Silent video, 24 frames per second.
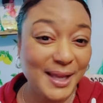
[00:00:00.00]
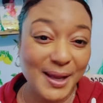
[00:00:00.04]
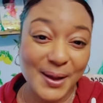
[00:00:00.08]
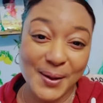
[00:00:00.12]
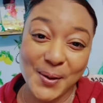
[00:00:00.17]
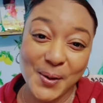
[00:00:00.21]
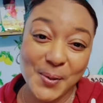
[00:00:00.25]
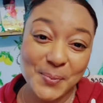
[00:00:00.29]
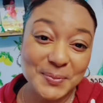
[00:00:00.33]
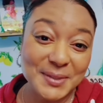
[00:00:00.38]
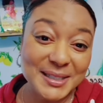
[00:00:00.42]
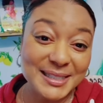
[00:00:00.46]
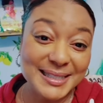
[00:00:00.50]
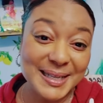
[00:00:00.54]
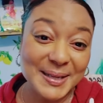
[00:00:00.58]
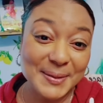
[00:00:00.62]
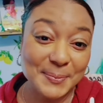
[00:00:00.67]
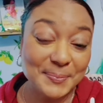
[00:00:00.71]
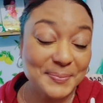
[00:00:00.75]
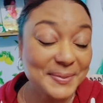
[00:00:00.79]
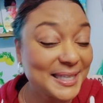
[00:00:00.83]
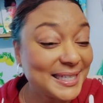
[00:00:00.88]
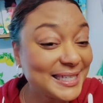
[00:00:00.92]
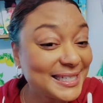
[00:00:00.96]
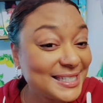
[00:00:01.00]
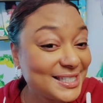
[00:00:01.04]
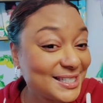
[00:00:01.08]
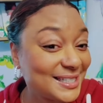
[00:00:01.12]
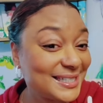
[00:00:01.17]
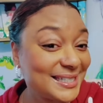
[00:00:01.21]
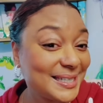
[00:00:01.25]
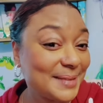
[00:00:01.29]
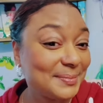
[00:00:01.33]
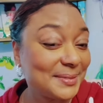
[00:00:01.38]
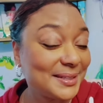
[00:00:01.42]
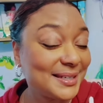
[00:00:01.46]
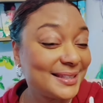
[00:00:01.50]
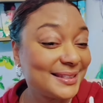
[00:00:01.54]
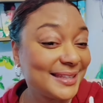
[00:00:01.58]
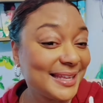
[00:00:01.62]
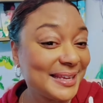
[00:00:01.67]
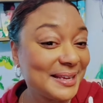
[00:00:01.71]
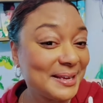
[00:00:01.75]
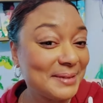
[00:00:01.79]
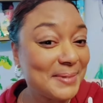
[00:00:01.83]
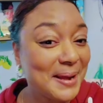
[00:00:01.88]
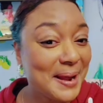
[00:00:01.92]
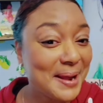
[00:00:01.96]
I hope this helped, and it's just something to
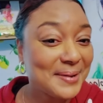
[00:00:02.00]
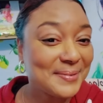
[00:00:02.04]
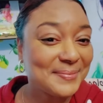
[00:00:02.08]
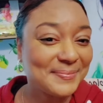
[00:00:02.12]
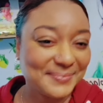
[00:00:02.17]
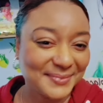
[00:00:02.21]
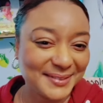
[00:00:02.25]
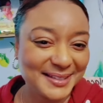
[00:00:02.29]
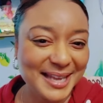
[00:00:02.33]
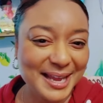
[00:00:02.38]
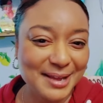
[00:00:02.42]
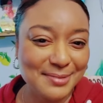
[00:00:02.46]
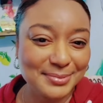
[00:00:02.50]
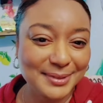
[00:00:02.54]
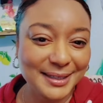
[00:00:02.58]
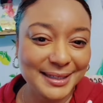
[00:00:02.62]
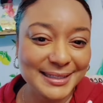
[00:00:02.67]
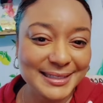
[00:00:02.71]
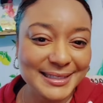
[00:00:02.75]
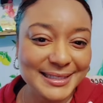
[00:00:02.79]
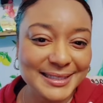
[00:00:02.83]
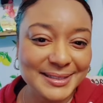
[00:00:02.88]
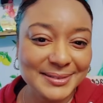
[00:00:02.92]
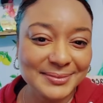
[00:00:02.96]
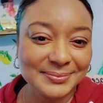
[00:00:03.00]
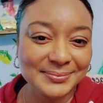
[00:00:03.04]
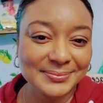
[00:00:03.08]
think about. God bless.